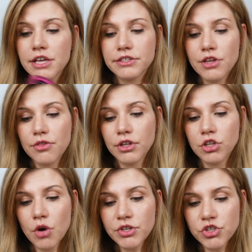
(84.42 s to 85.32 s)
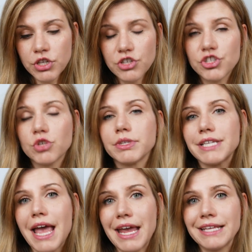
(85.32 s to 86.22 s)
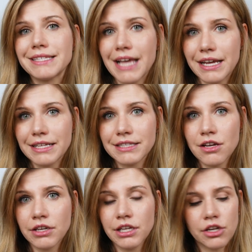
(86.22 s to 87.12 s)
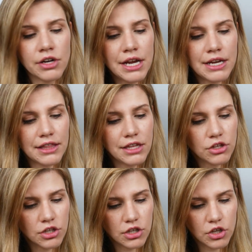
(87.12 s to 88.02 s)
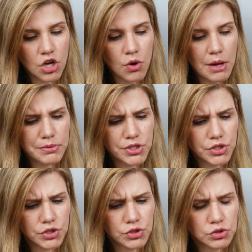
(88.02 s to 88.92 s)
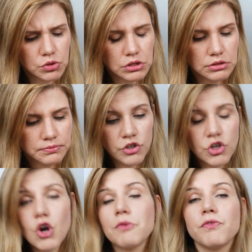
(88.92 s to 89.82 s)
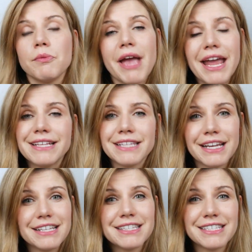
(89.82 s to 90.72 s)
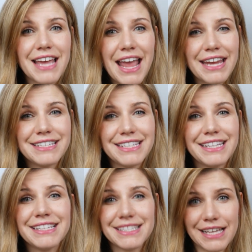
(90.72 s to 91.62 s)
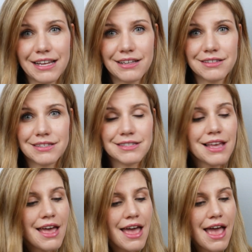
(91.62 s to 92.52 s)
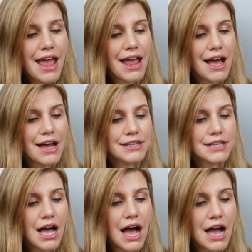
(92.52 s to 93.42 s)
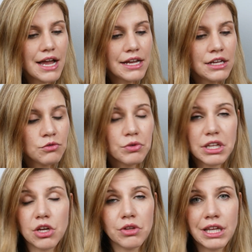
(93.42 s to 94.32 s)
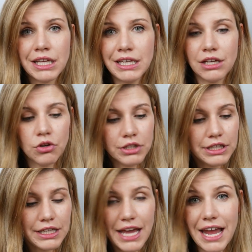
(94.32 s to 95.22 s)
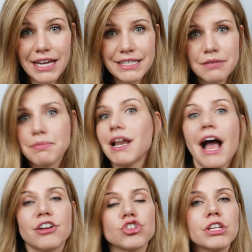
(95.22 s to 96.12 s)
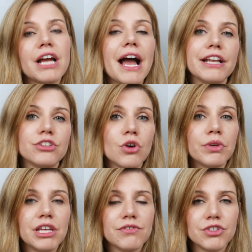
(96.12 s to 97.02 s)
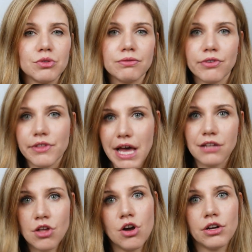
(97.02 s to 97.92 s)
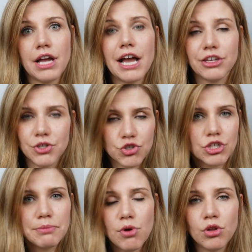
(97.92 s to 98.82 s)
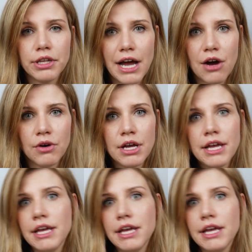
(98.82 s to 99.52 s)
So the lowest you can do is 8 seconds on here, and I think you can go up from 8 seconds to 18 seconds. And I really only need 8, but actually I don't even do it for that long. I usually pull it out